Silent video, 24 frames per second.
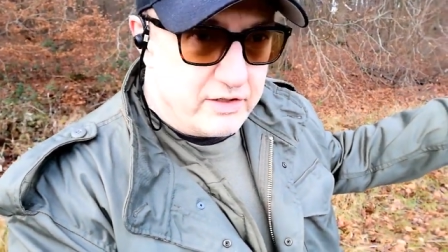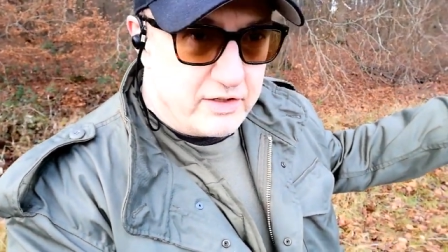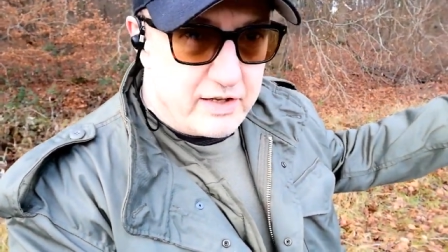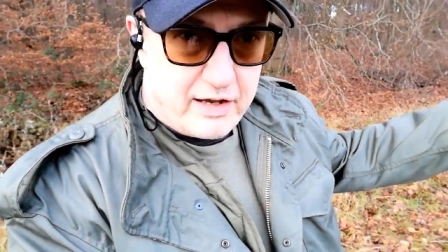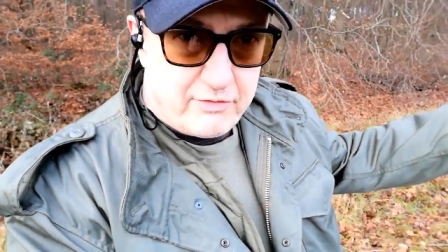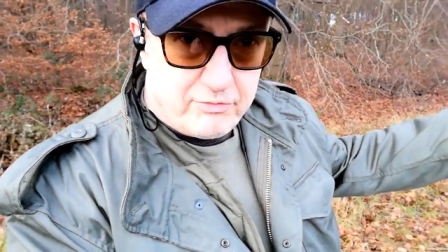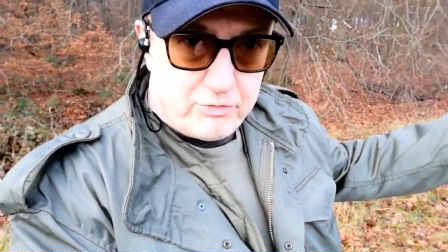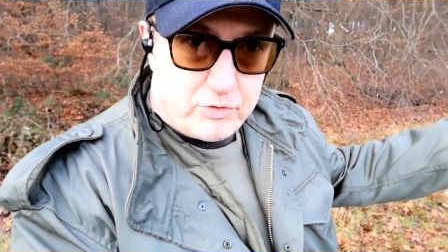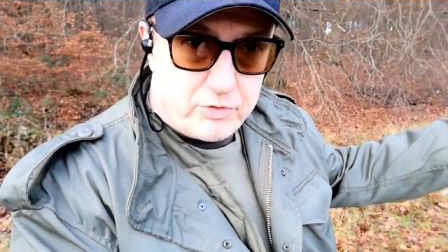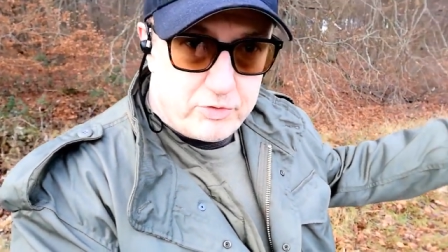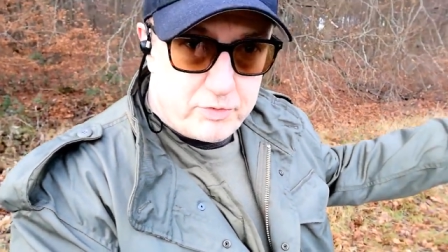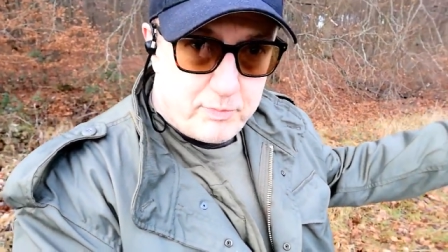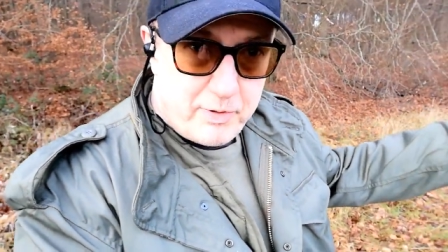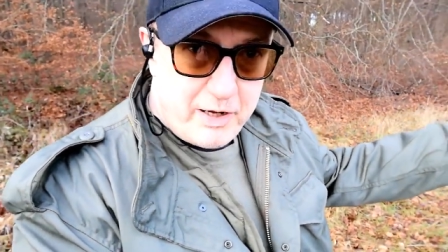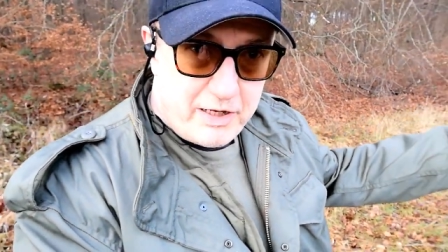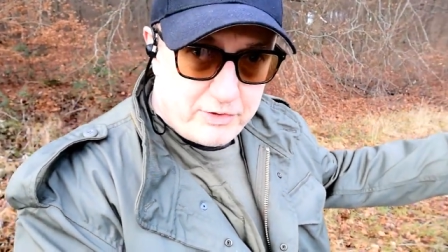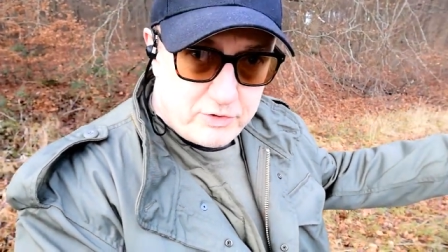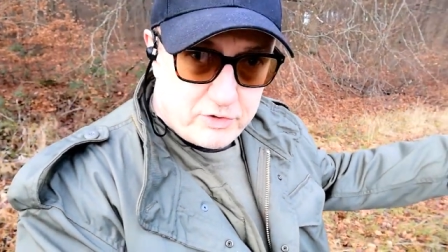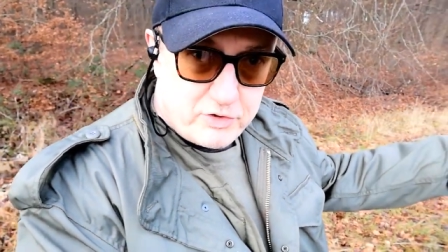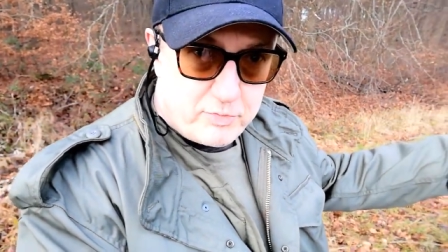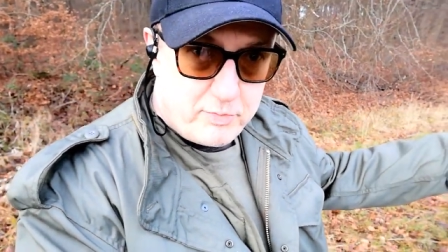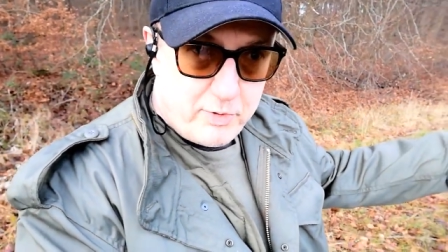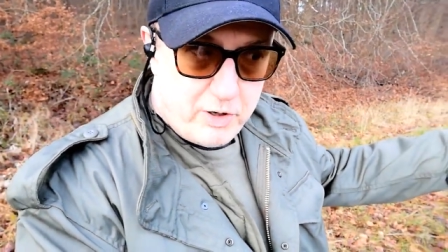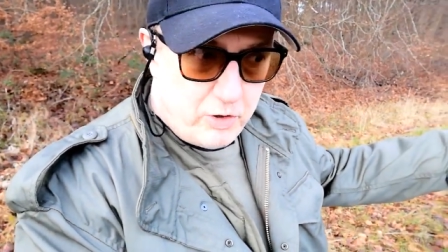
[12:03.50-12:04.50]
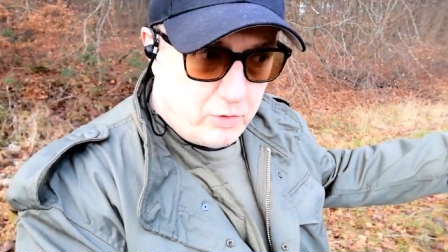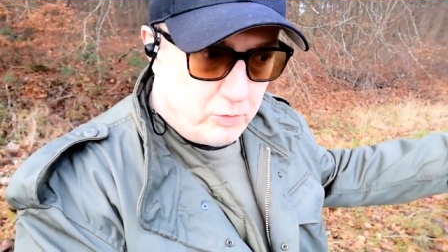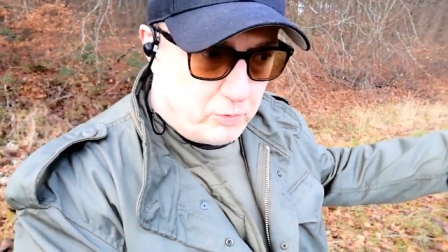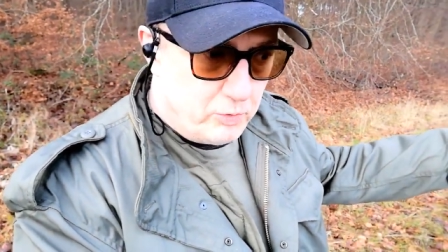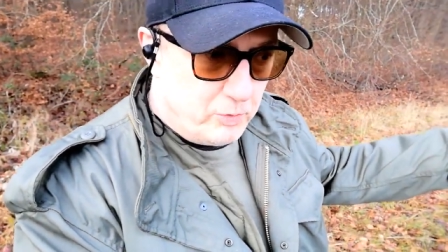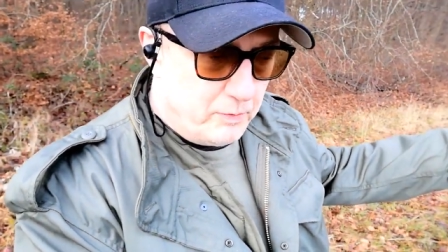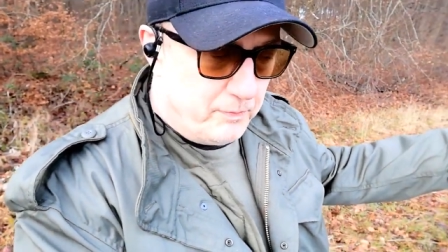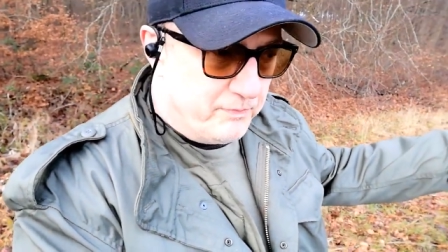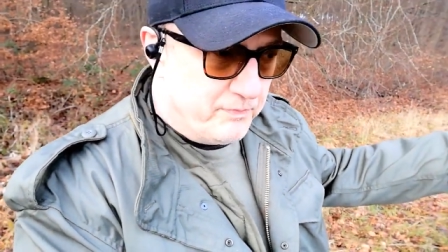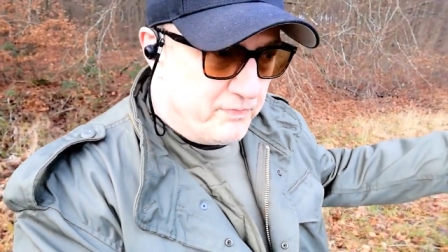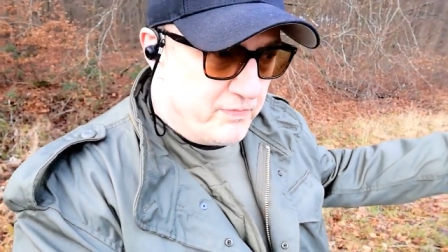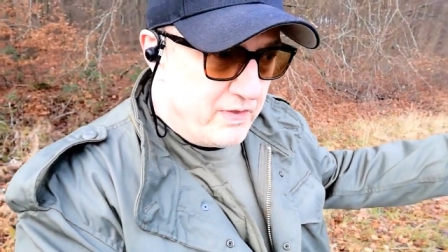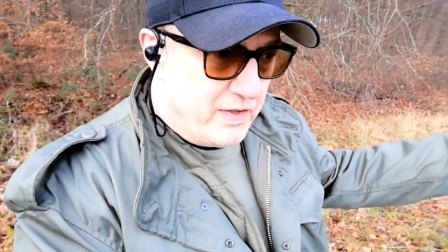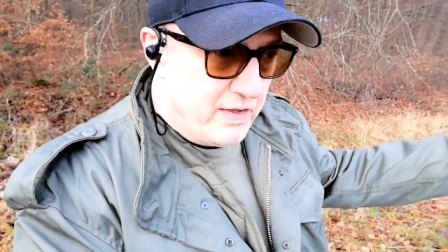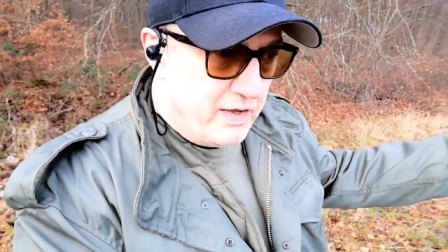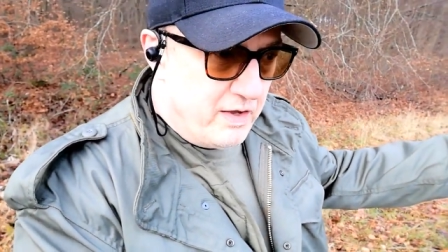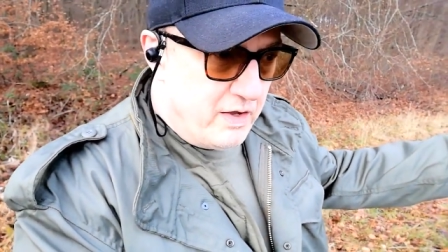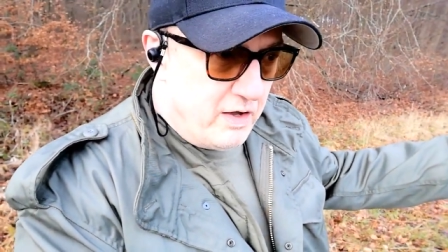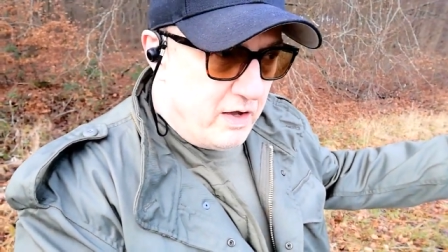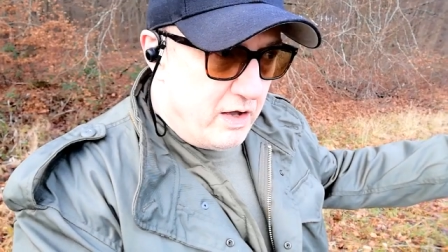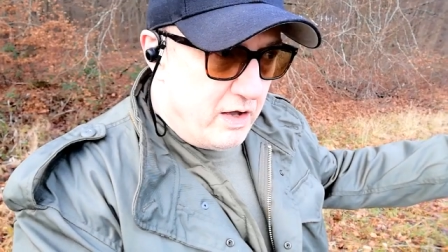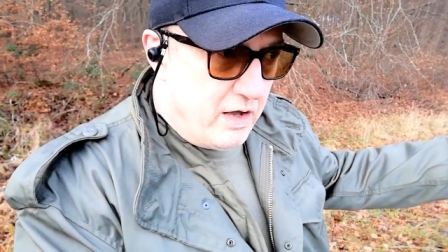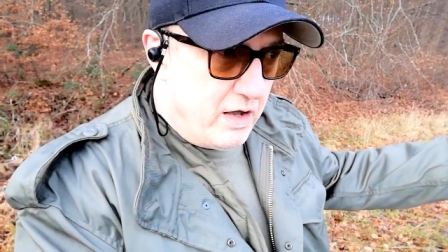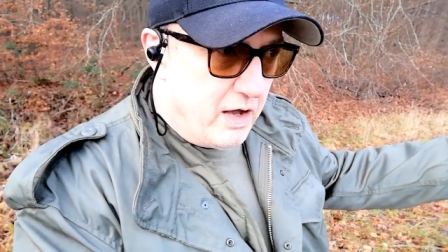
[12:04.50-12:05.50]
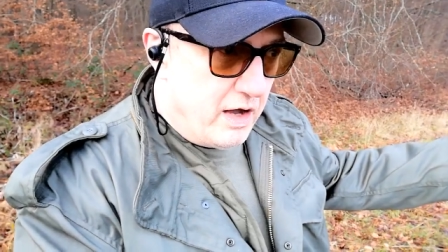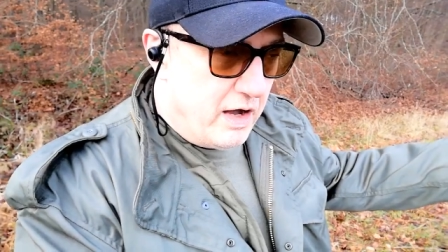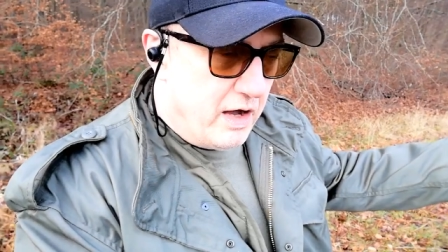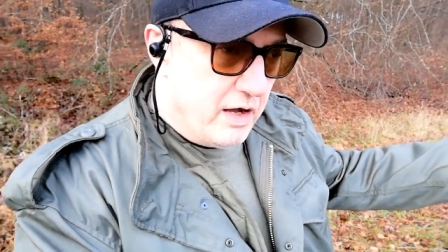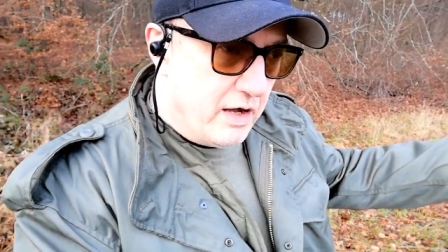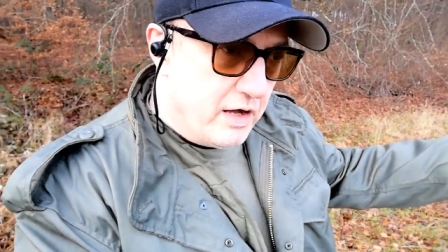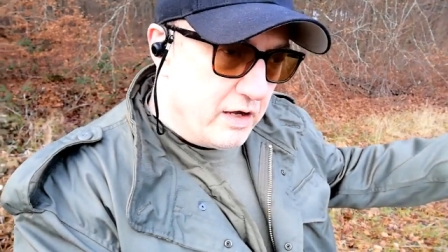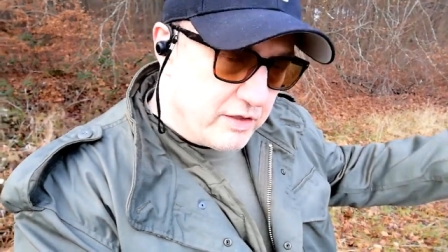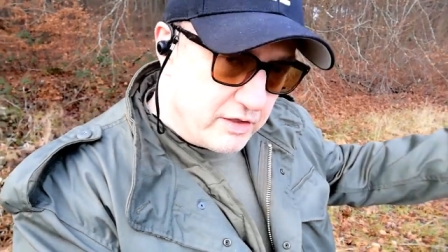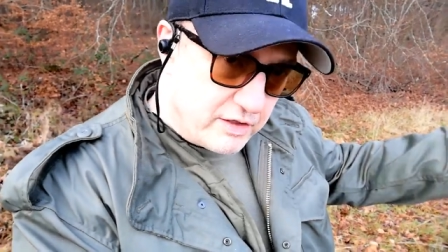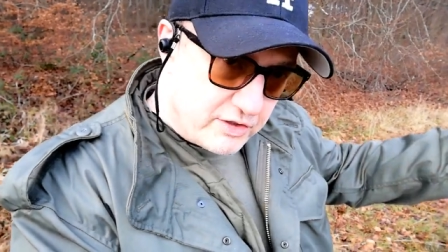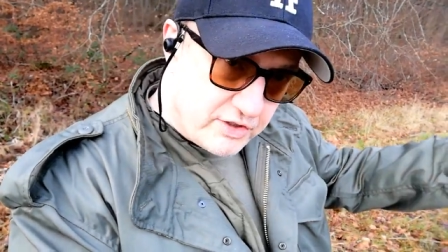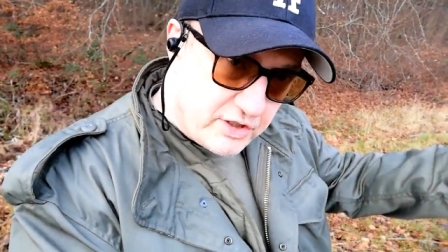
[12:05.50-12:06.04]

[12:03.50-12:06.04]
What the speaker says: Devil's Punchbowl, and